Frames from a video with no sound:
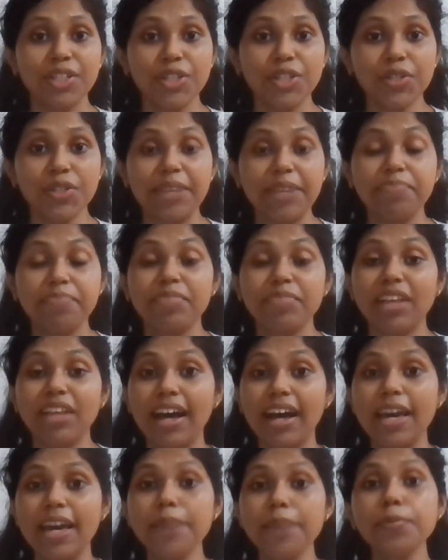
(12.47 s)
Today,
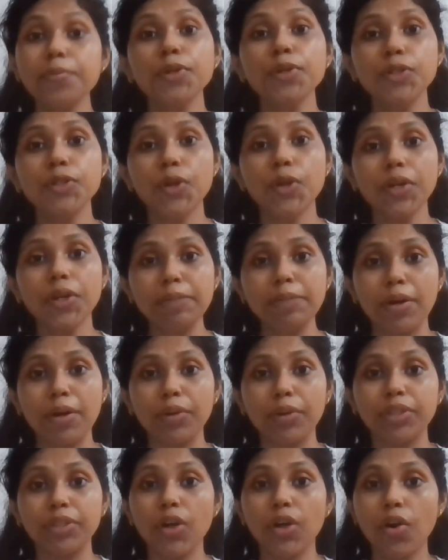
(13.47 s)
I am going to talk
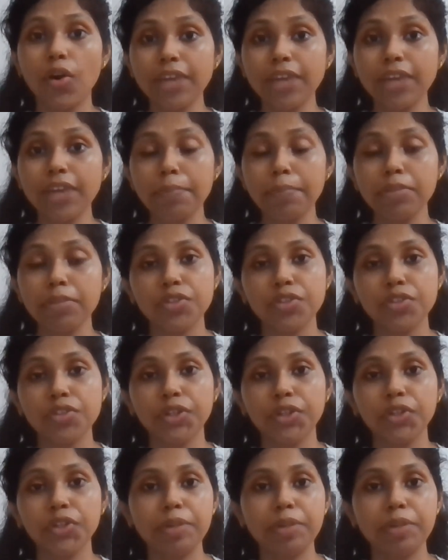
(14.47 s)
about the off-campus
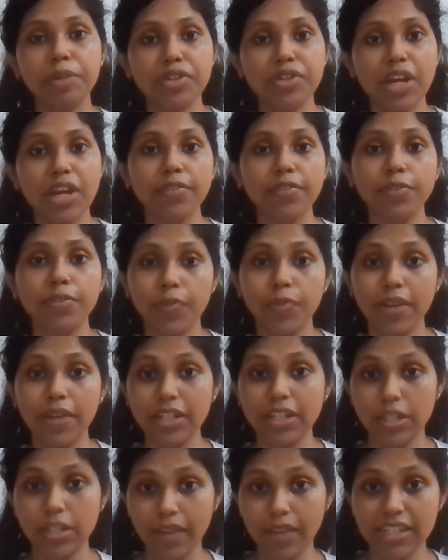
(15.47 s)
recruitment drive of
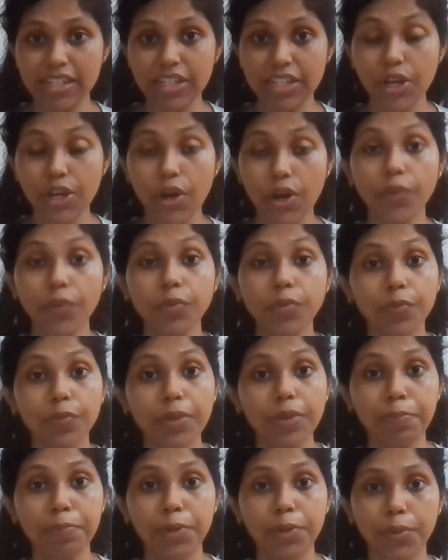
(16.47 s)
2020 of
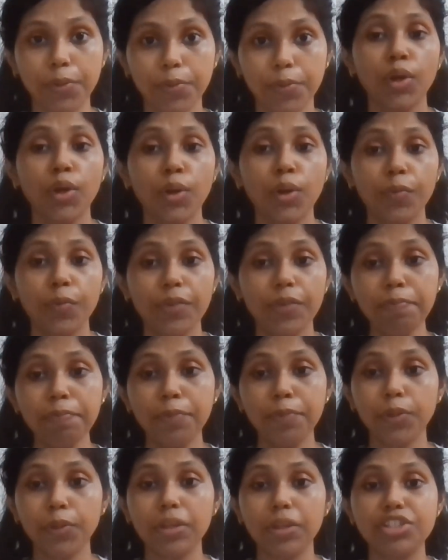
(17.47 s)
Wipro.
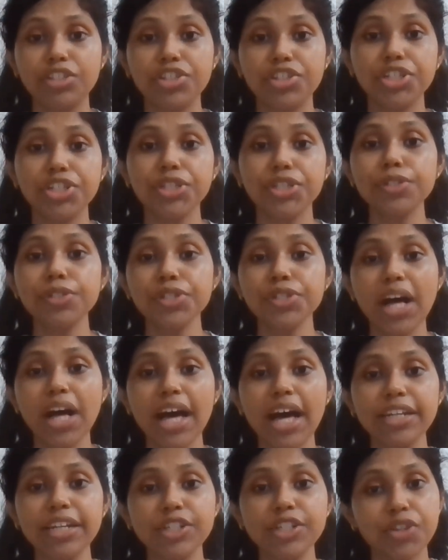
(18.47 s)
Wipro is scheduled to
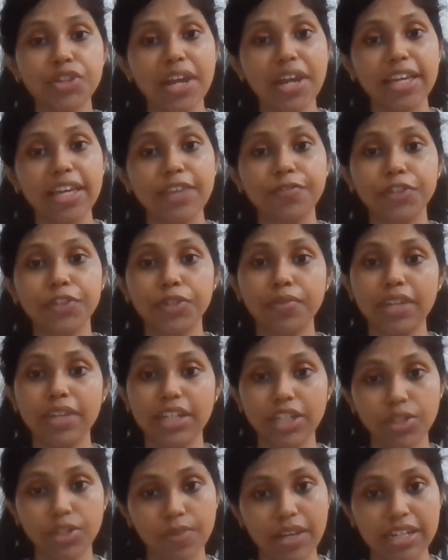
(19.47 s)
hire trainee for
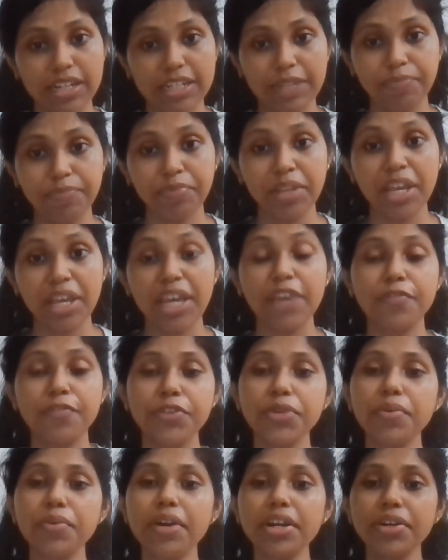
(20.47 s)
2020. If
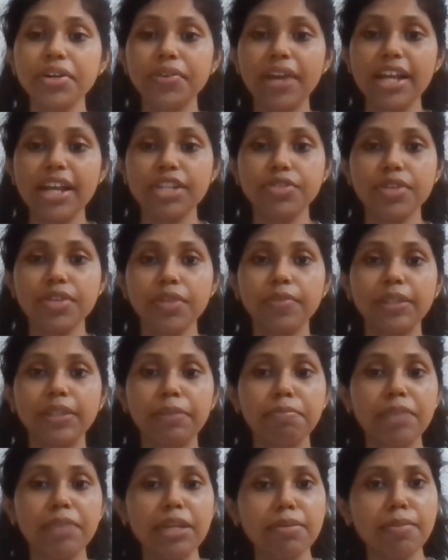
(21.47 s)
you are a graduate with
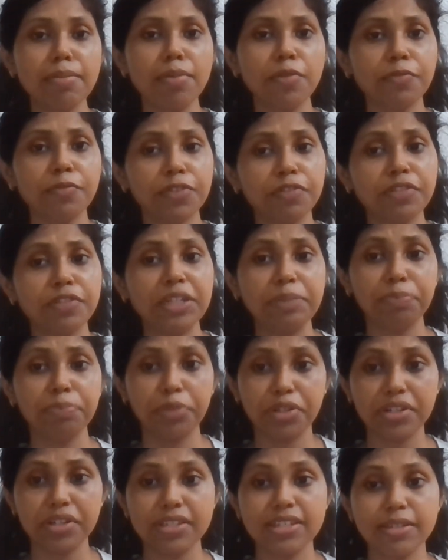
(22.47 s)
a minimum of
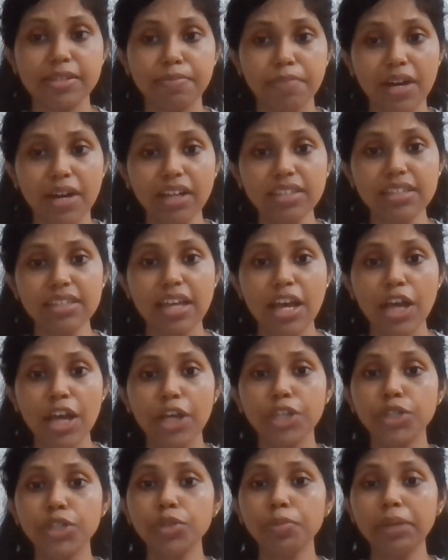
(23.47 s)
50% marks,
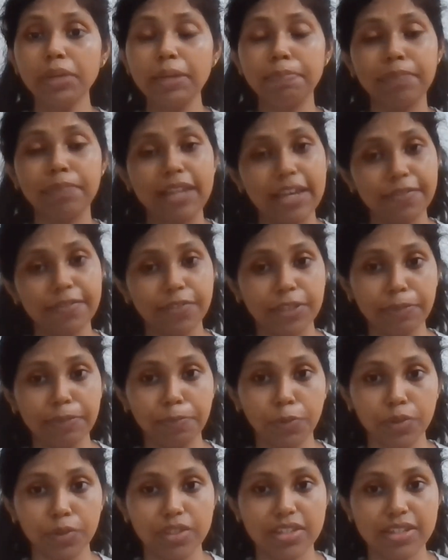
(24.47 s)
you may apply for the
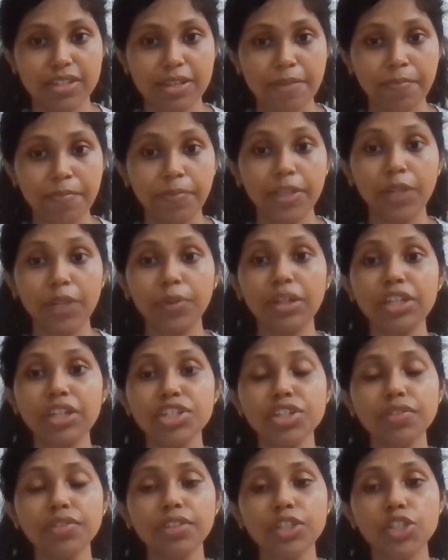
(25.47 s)
post. The
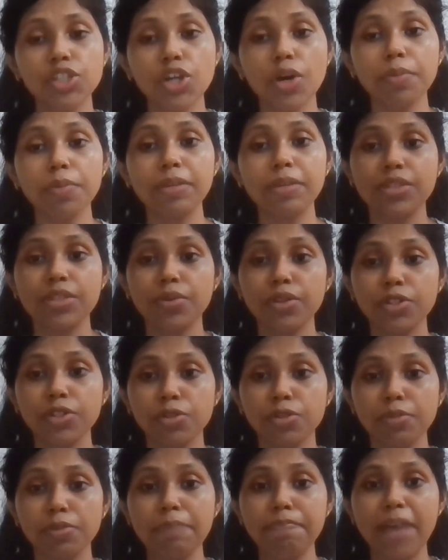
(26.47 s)
location of the job is going
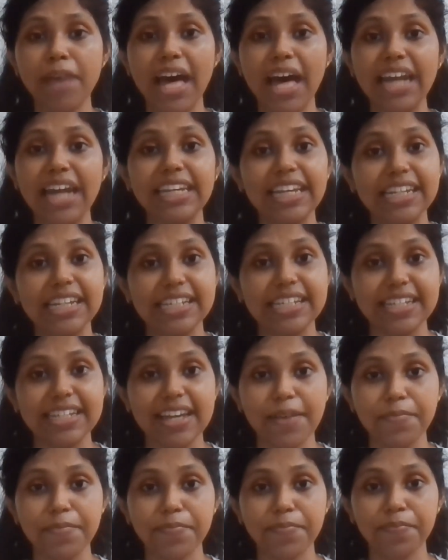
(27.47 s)
to be
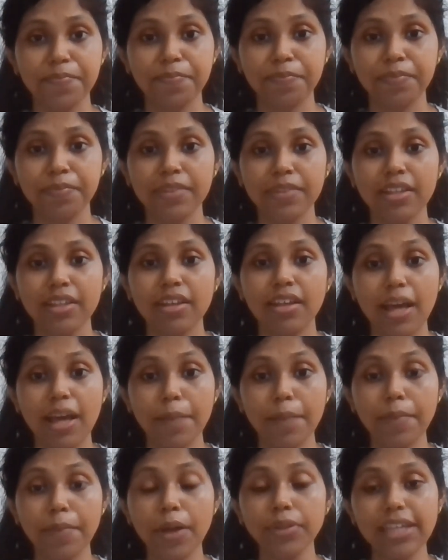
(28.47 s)
pan-India.
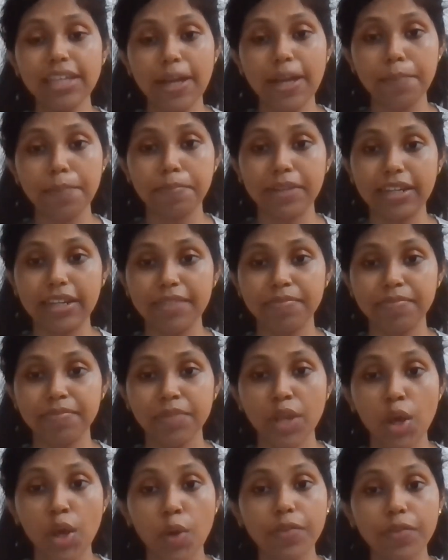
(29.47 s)
About the company.
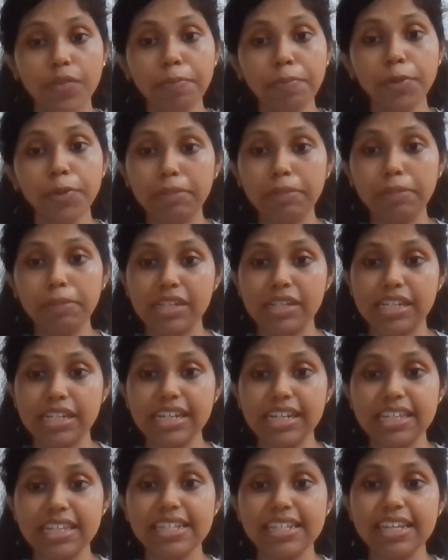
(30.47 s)
Wipro
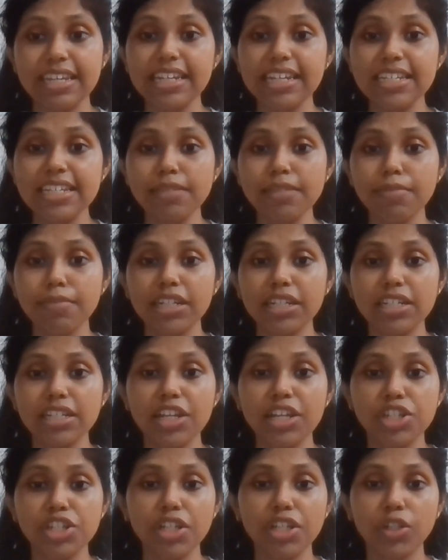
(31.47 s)
Limited is an Indian
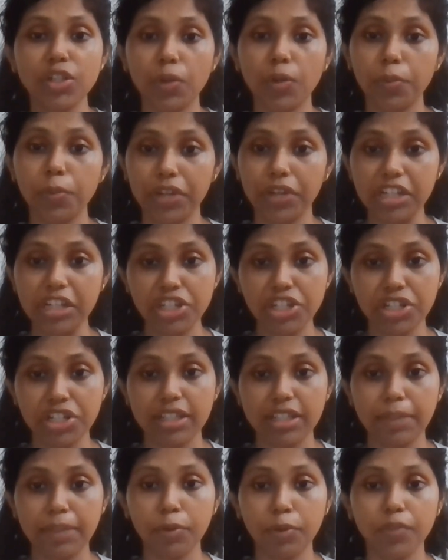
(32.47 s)
multinational corporation
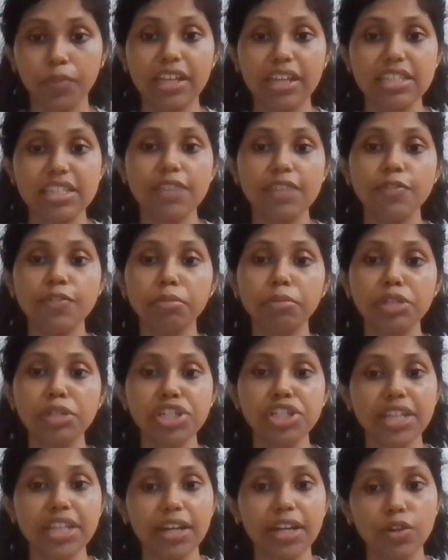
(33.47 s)
that provides
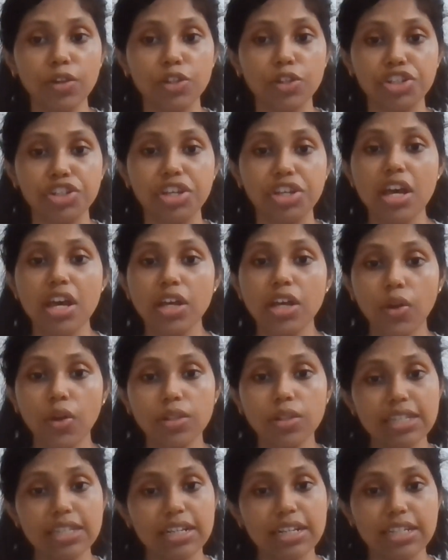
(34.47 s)
information technology,
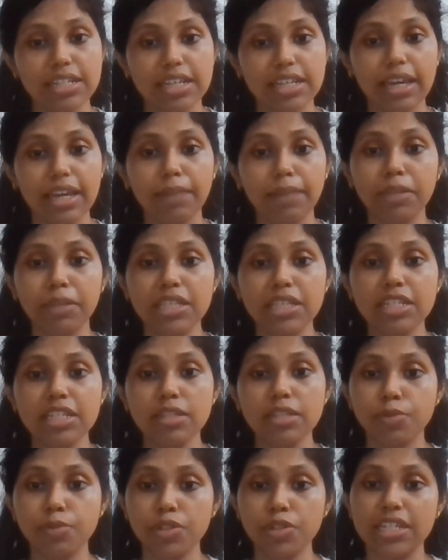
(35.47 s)
consulting and
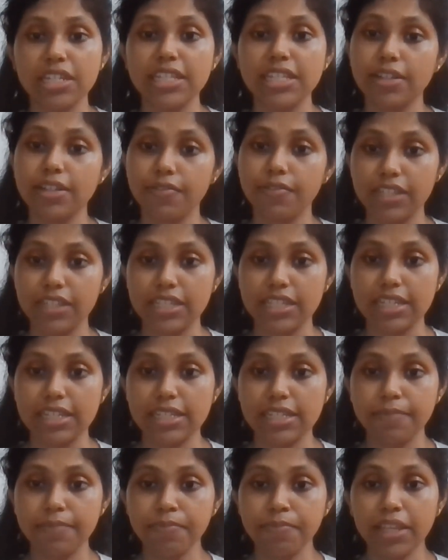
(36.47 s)
business process
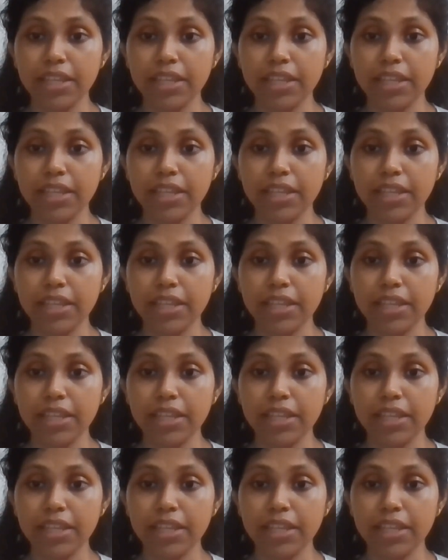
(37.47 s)
services.